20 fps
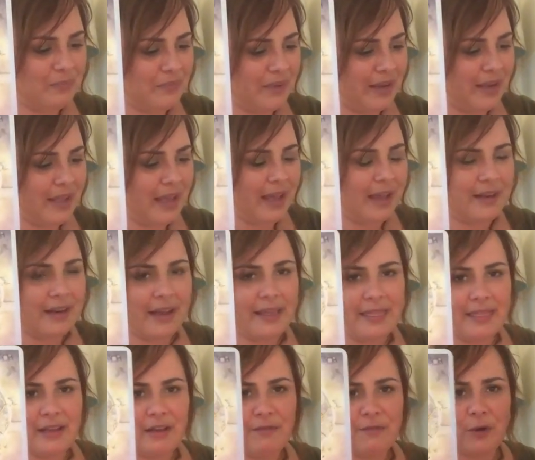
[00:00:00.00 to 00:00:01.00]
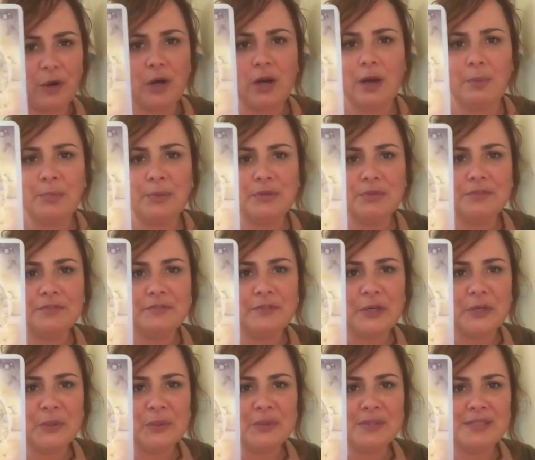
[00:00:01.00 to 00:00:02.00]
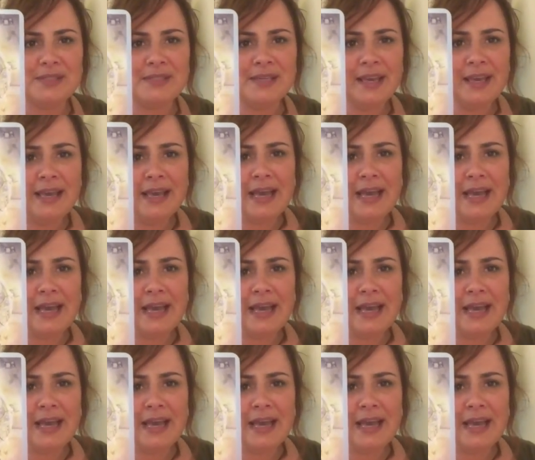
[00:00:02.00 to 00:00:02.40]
Again, I think for coupled folks,